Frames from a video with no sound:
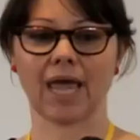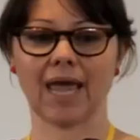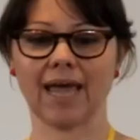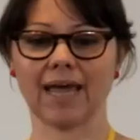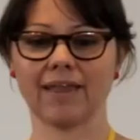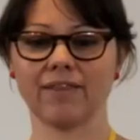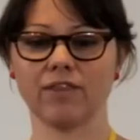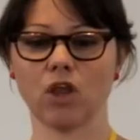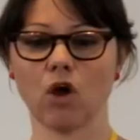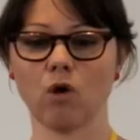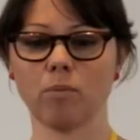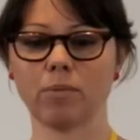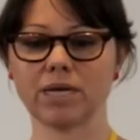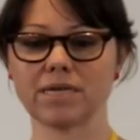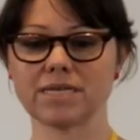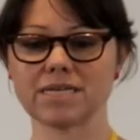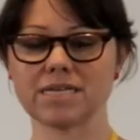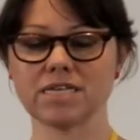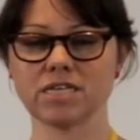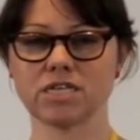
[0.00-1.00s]
And
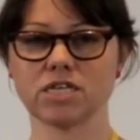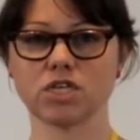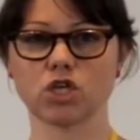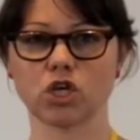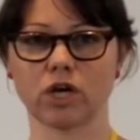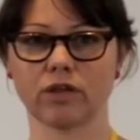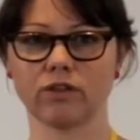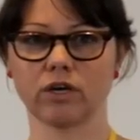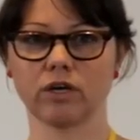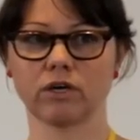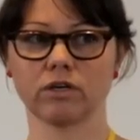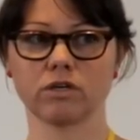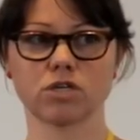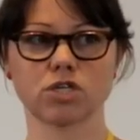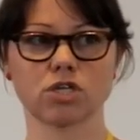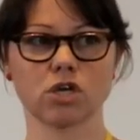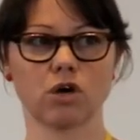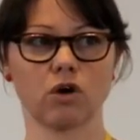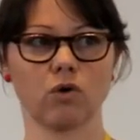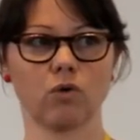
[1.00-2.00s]
nobody sees each other.
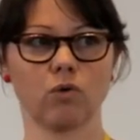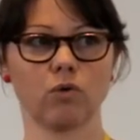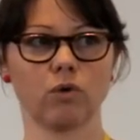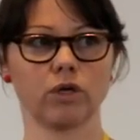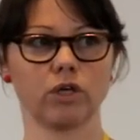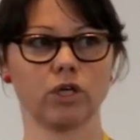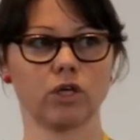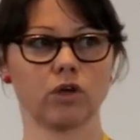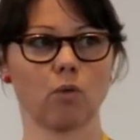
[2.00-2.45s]
So,